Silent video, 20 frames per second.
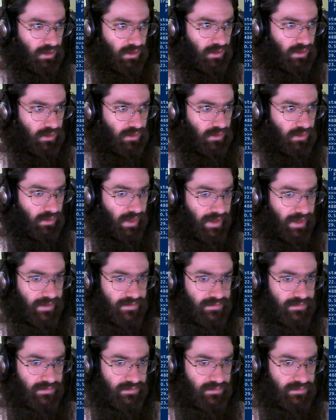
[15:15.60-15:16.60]
That
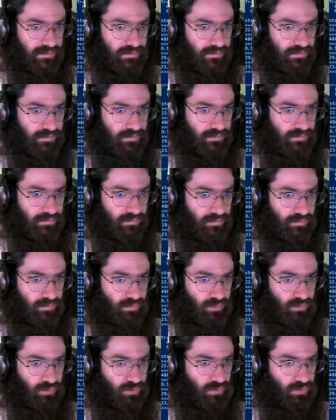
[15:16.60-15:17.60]
is
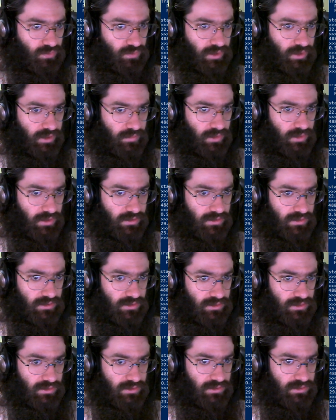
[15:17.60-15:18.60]
pretty
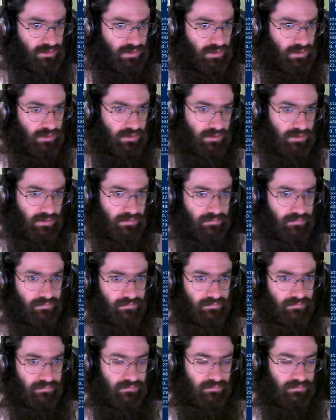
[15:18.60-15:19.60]
much
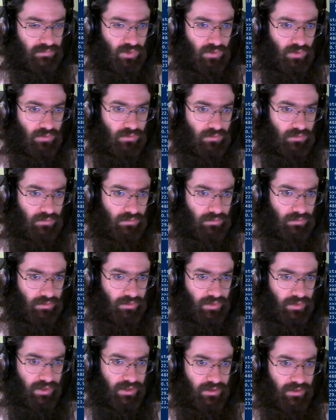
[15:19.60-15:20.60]
the whole
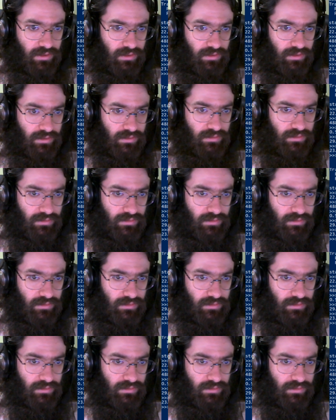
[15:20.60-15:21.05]
thing.